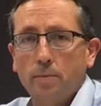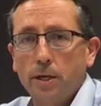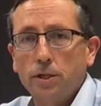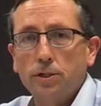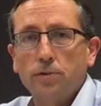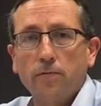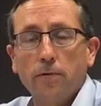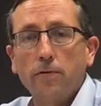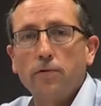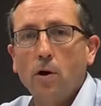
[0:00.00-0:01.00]
and managers
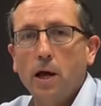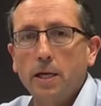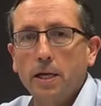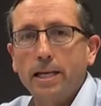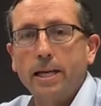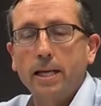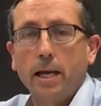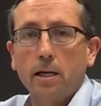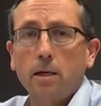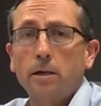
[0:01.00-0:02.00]
further training in
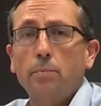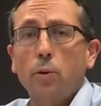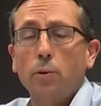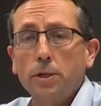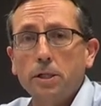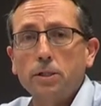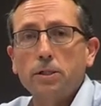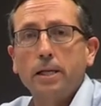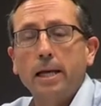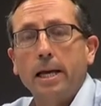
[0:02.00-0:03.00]
handling
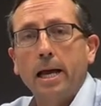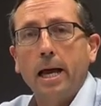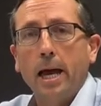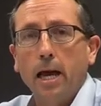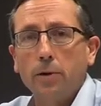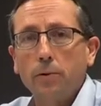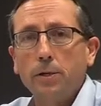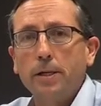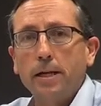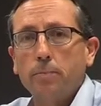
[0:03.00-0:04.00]
employees and
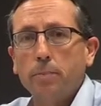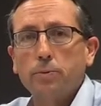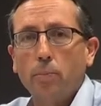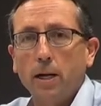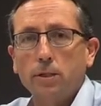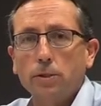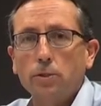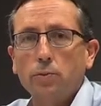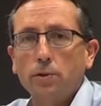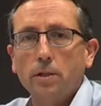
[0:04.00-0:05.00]
looking at best
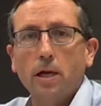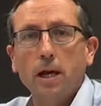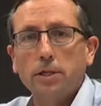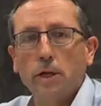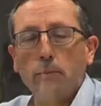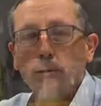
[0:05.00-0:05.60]
practices within our HR